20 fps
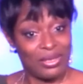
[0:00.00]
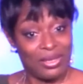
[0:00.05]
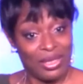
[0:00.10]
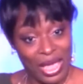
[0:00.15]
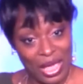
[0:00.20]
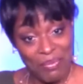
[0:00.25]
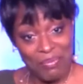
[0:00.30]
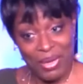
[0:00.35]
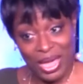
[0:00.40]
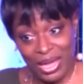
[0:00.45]

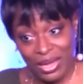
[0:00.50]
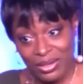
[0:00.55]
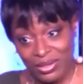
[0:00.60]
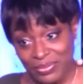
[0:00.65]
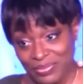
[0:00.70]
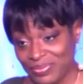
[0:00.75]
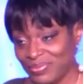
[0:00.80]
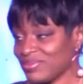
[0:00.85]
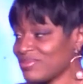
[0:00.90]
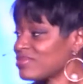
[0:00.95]
Amen?
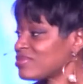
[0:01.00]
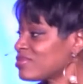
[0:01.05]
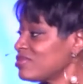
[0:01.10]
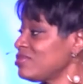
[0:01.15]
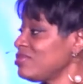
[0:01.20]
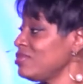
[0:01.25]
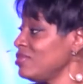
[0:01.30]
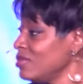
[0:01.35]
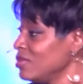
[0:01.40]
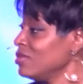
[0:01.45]

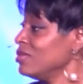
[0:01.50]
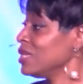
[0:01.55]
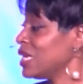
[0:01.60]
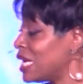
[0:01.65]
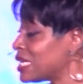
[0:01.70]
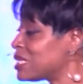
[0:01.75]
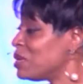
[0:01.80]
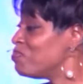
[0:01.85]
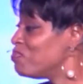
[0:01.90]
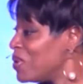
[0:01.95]

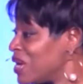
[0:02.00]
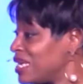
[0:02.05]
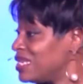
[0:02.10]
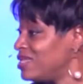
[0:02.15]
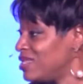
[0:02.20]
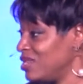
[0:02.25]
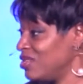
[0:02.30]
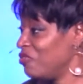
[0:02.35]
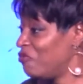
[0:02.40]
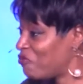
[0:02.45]
That's a big
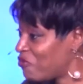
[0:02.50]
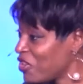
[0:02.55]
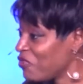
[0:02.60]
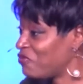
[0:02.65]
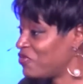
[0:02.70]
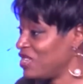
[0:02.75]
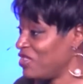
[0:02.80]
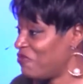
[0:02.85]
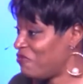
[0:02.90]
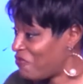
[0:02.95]
deal.
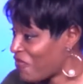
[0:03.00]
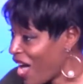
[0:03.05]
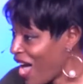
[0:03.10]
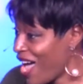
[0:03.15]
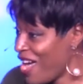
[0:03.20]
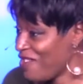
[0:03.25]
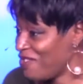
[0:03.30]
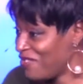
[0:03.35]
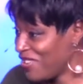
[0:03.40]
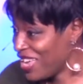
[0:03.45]
50,
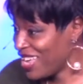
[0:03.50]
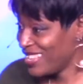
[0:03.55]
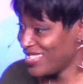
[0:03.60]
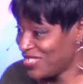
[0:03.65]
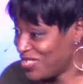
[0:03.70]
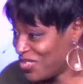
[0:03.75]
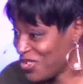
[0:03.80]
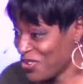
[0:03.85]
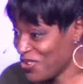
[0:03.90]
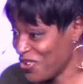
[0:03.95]

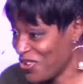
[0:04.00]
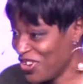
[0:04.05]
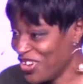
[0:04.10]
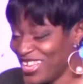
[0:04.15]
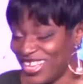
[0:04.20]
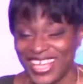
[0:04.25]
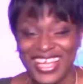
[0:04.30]
5-0.